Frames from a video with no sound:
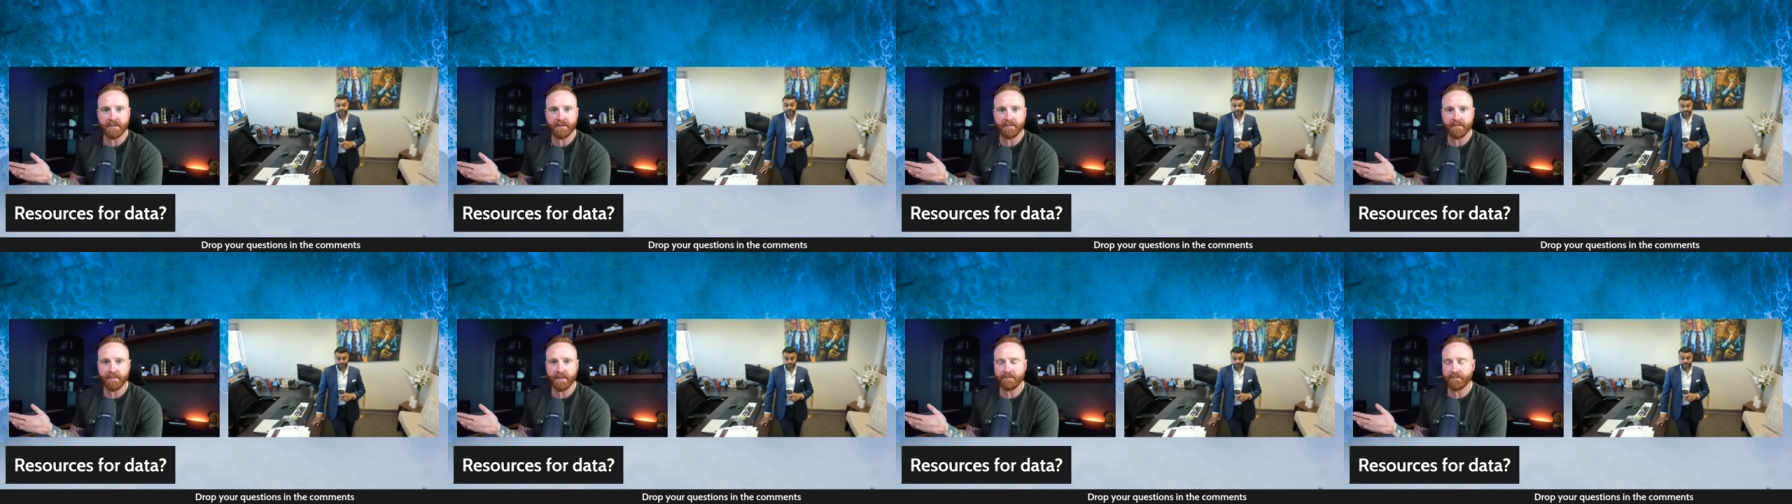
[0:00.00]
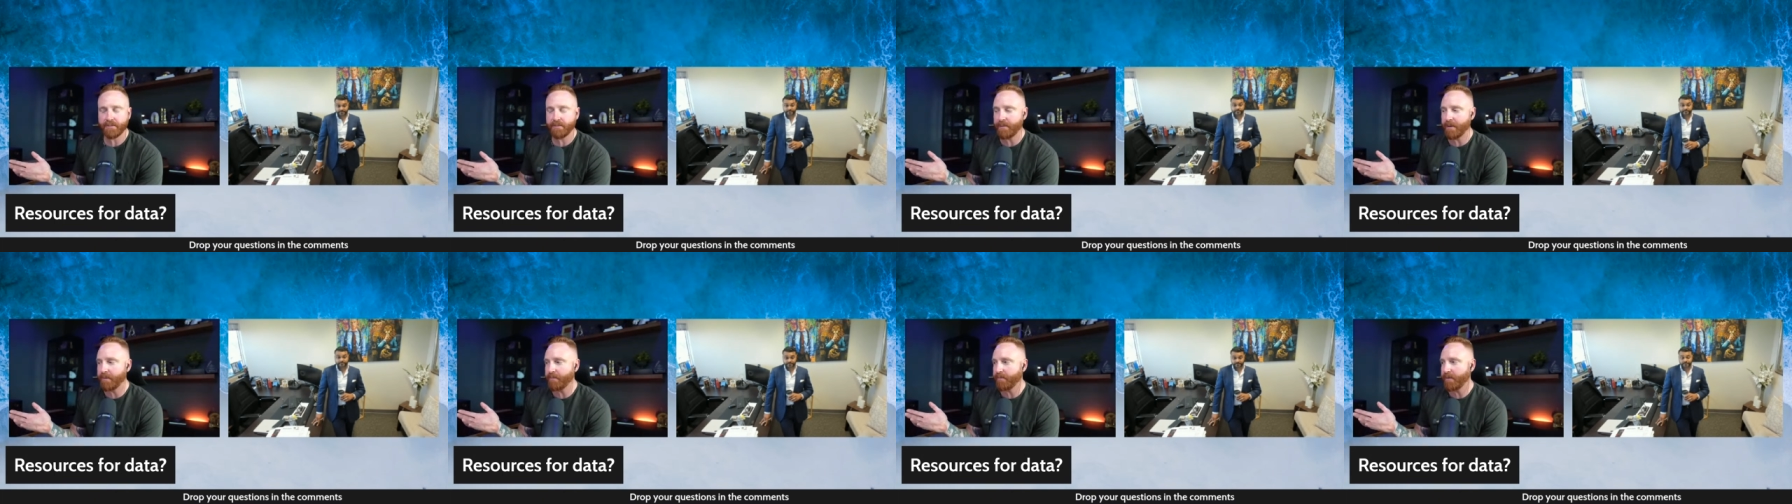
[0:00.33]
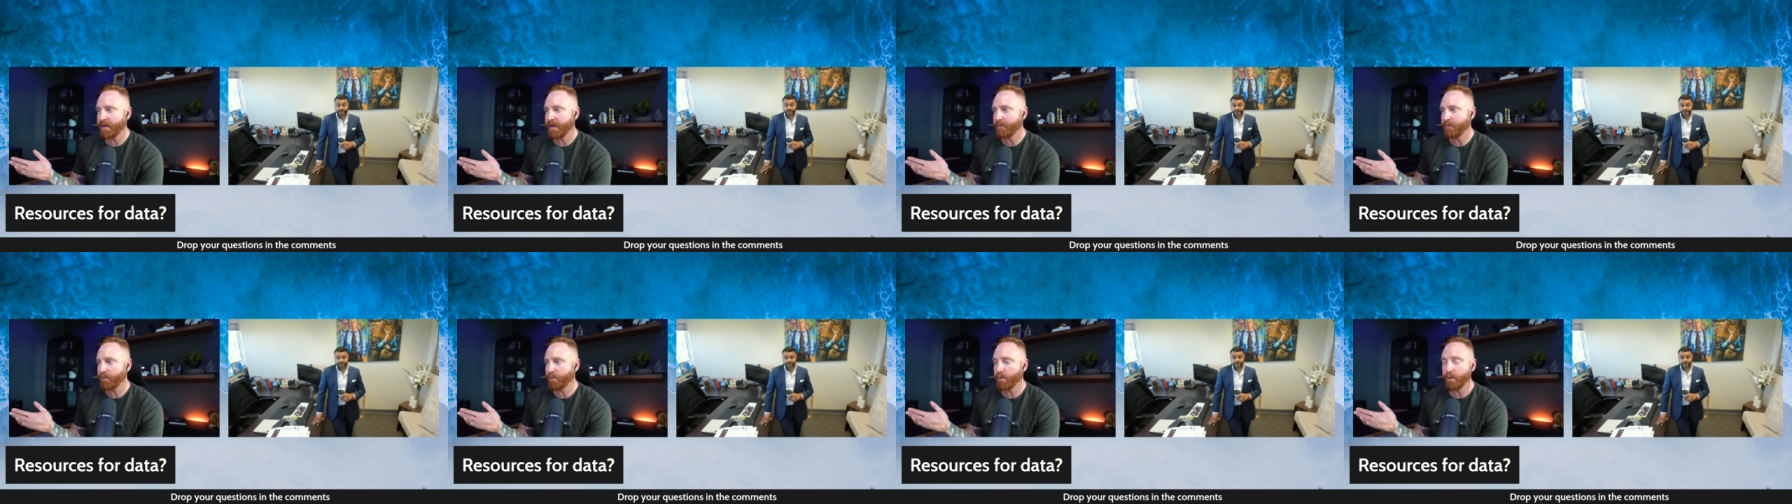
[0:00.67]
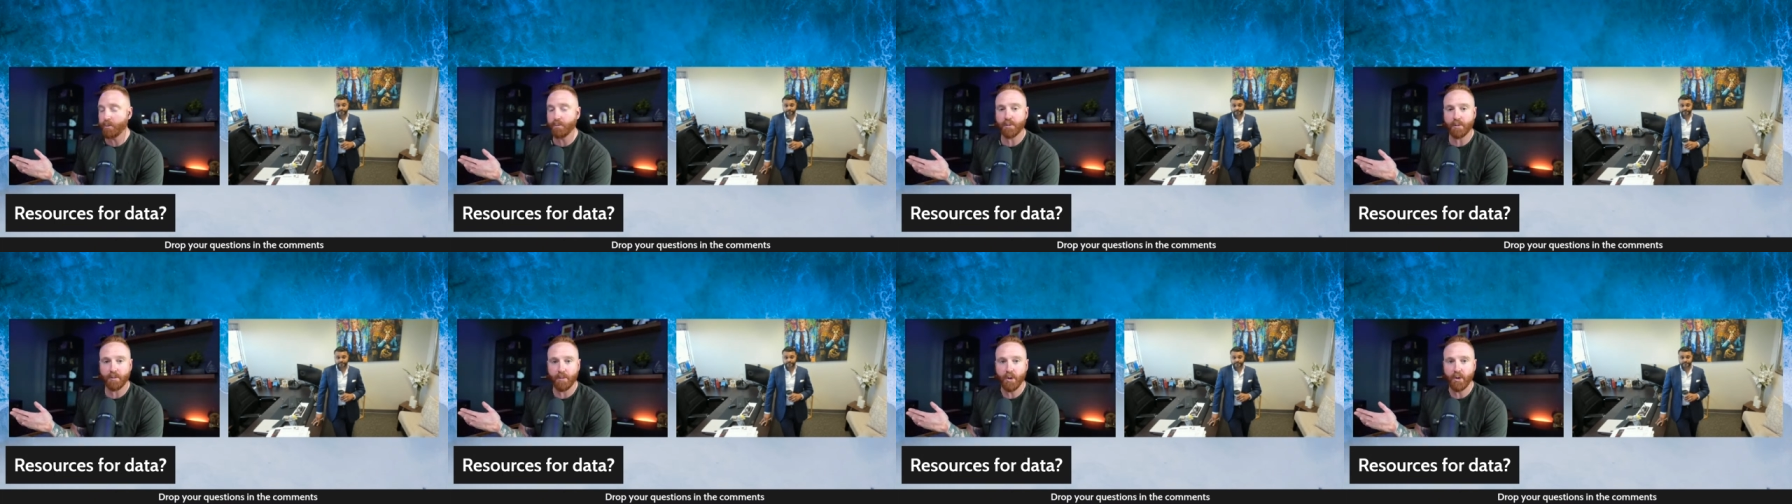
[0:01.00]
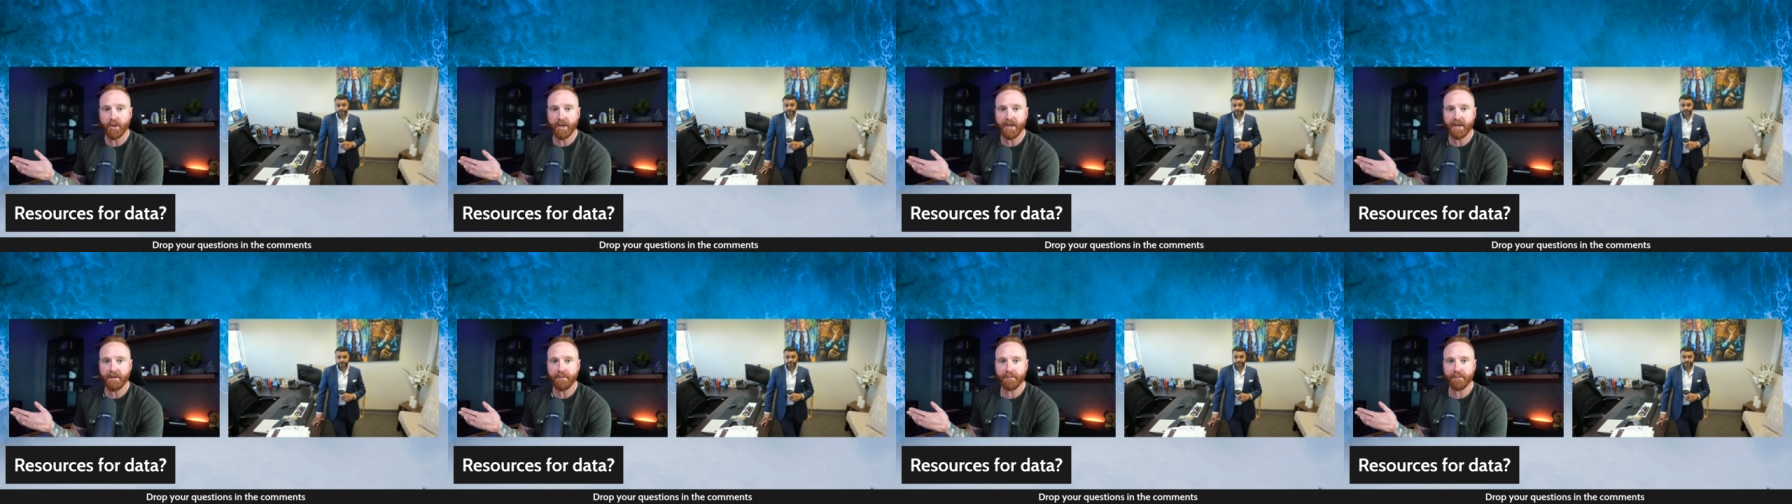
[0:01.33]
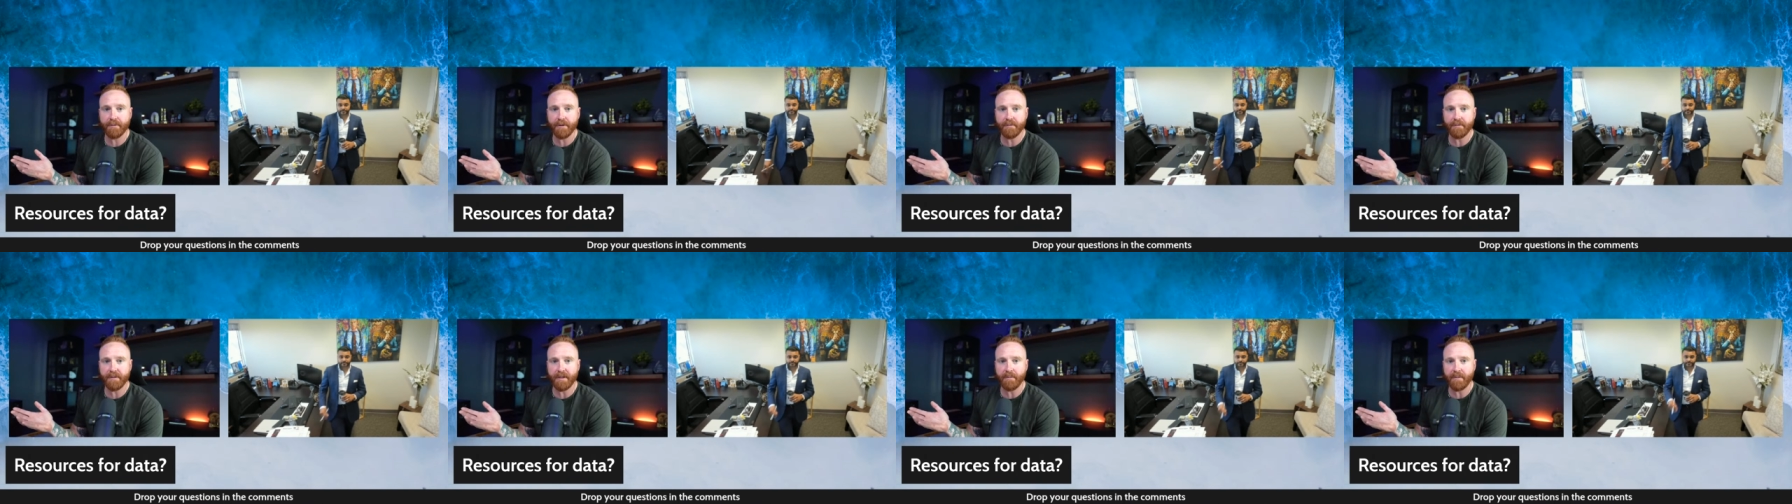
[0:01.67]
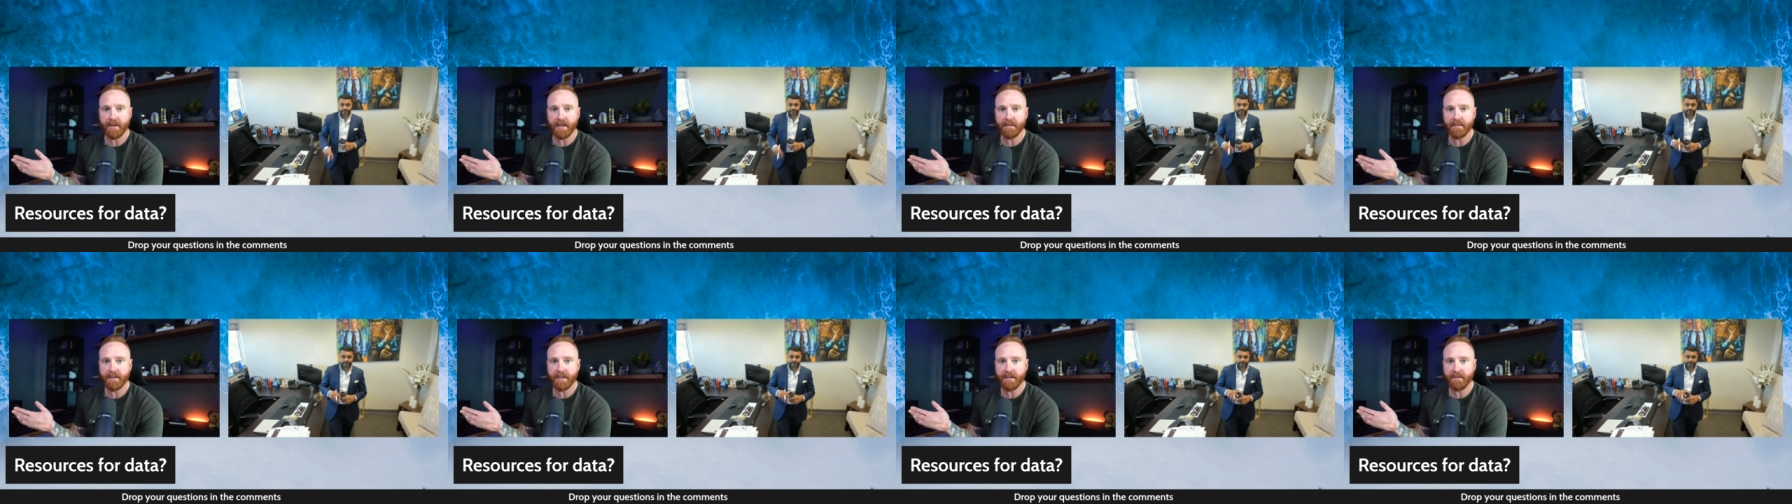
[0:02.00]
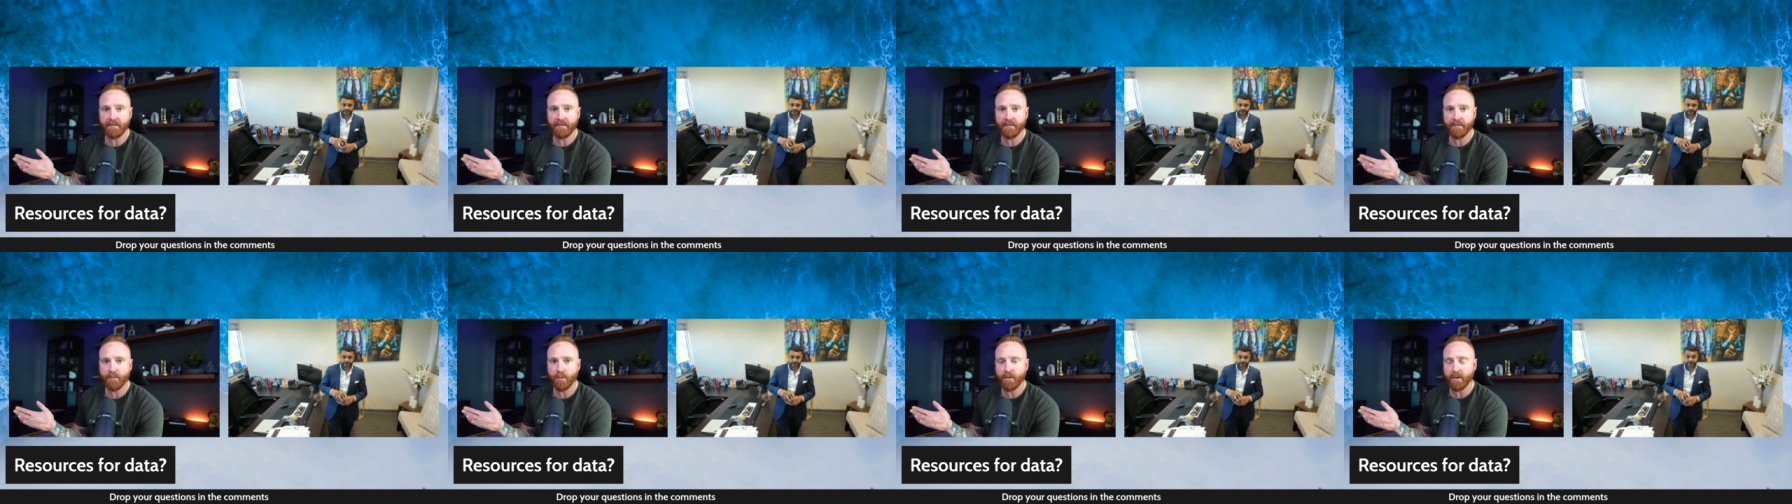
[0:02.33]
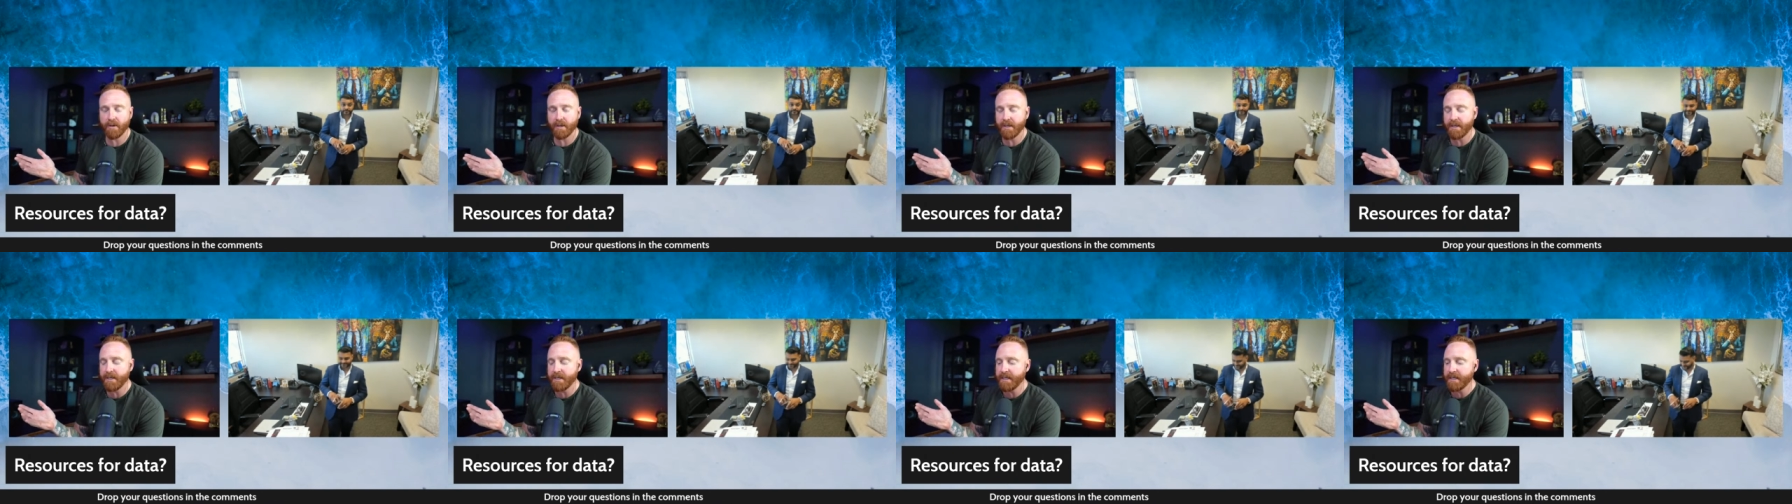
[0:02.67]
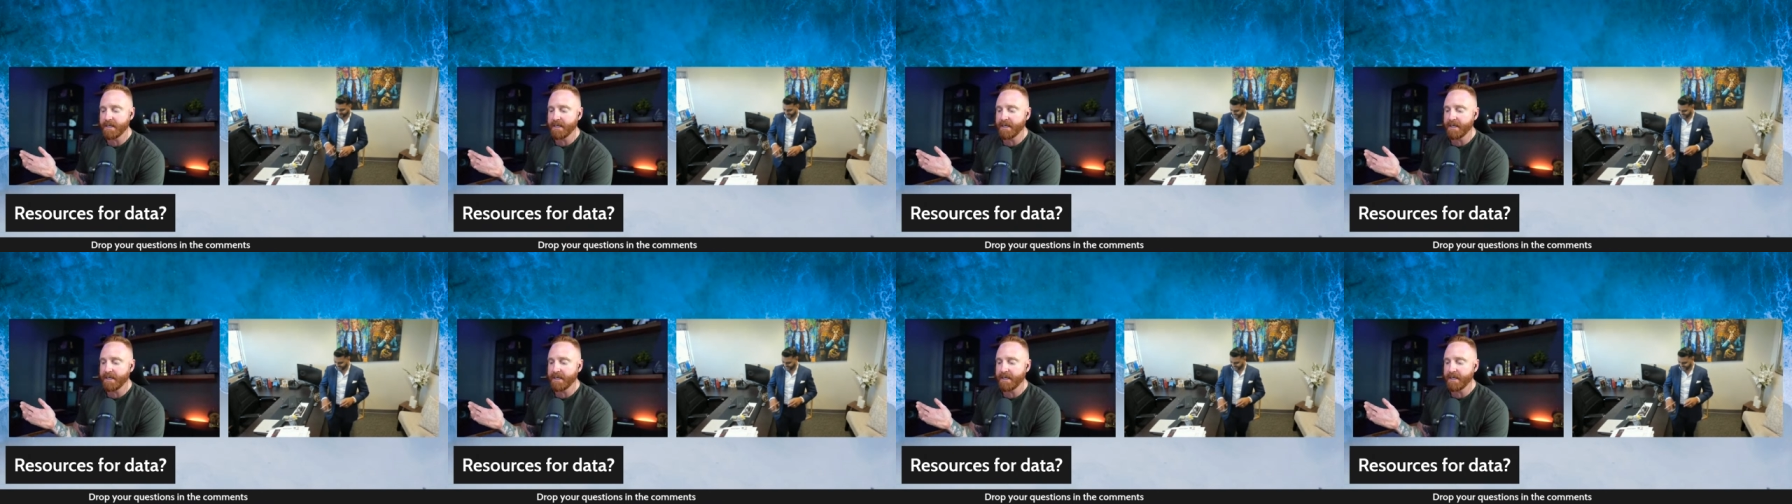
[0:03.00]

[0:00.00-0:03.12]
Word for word: I'm, um, I'm, um, um, i would promote it if if they paid me more.